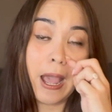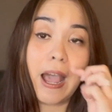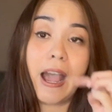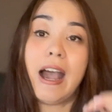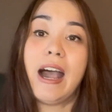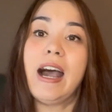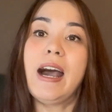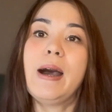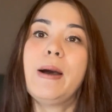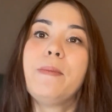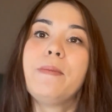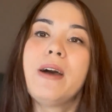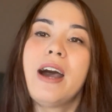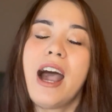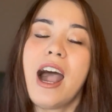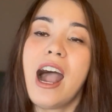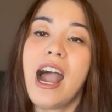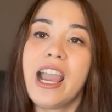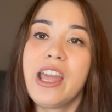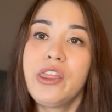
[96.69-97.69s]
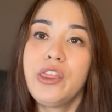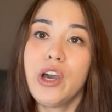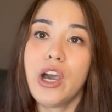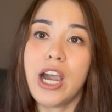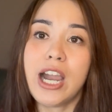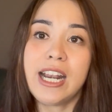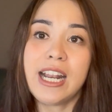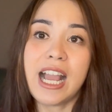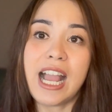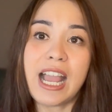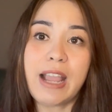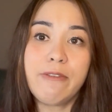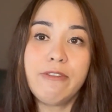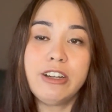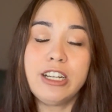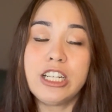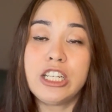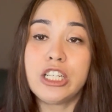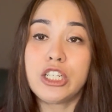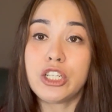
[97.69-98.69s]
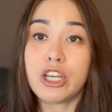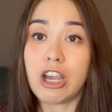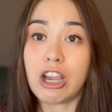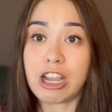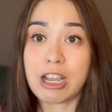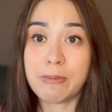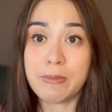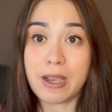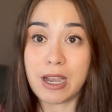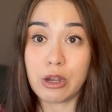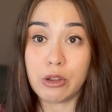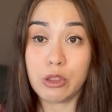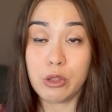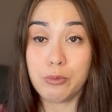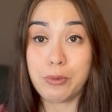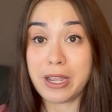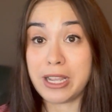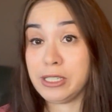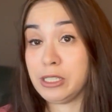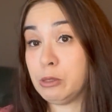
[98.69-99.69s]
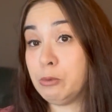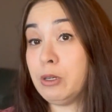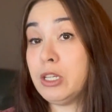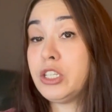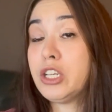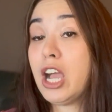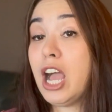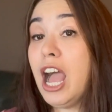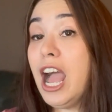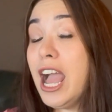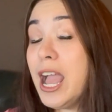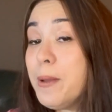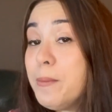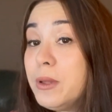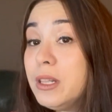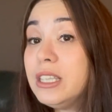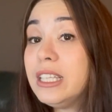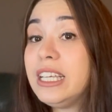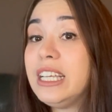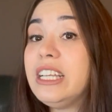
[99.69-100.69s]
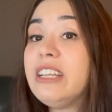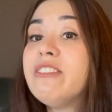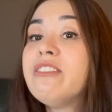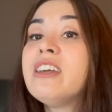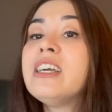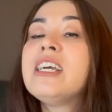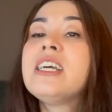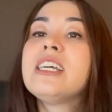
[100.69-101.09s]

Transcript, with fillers: um, I thought I would talk about the ways in which I believe